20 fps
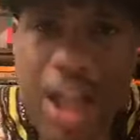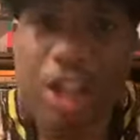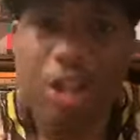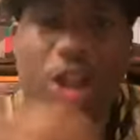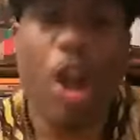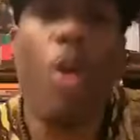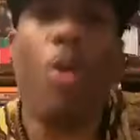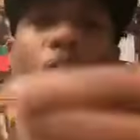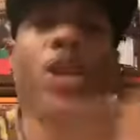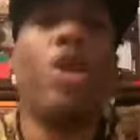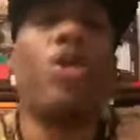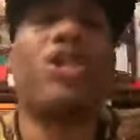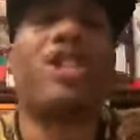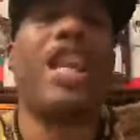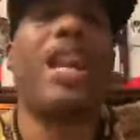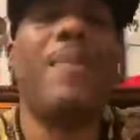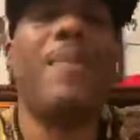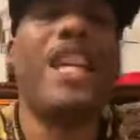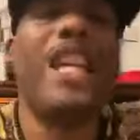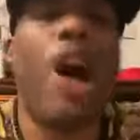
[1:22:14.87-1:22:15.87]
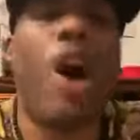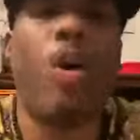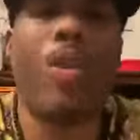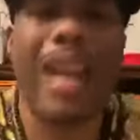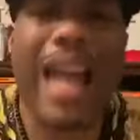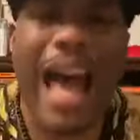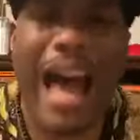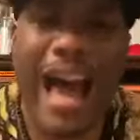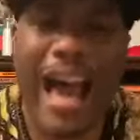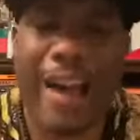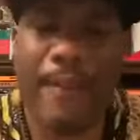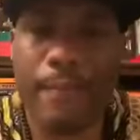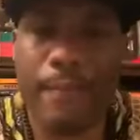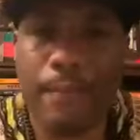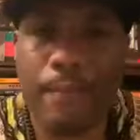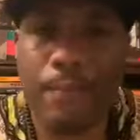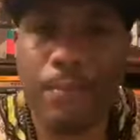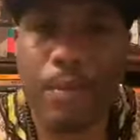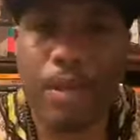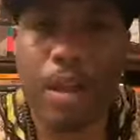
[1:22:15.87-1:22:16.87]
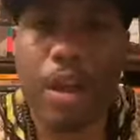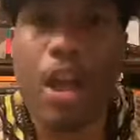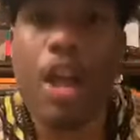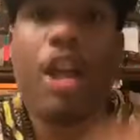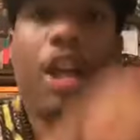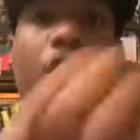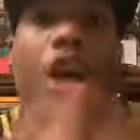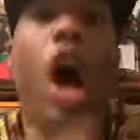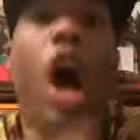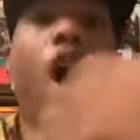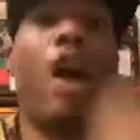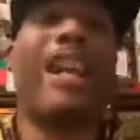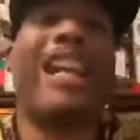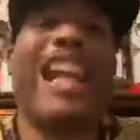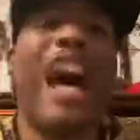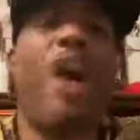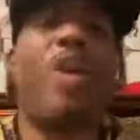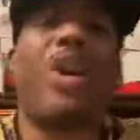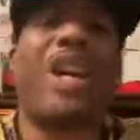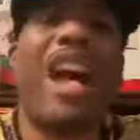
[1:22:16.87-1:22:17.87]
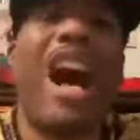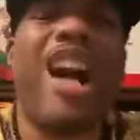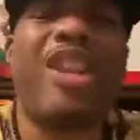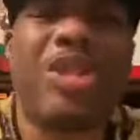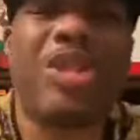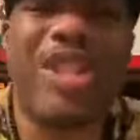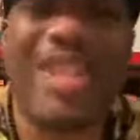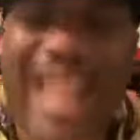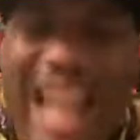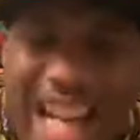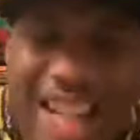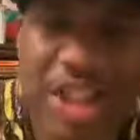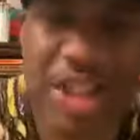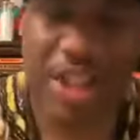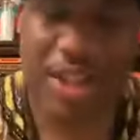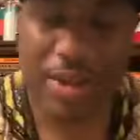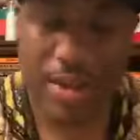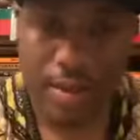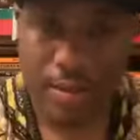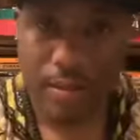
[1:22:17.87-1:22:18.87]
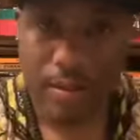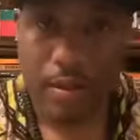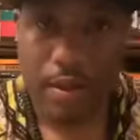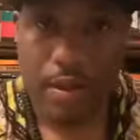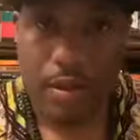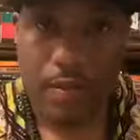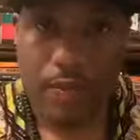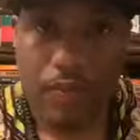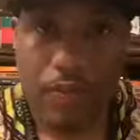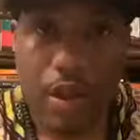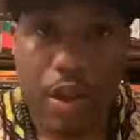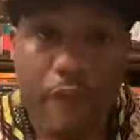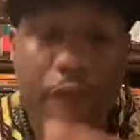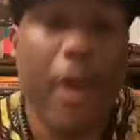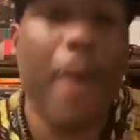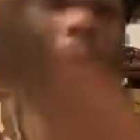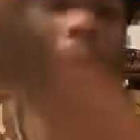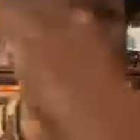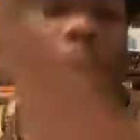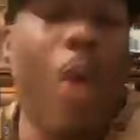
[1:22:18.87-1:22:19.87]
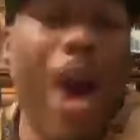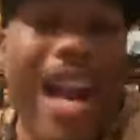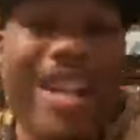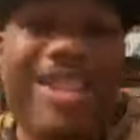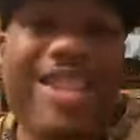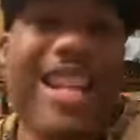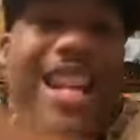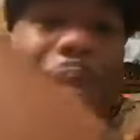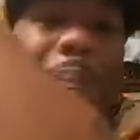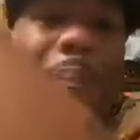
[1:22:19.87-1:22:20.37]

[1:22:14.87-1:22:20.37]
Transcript: So when you see me online calling out contradictions from the Western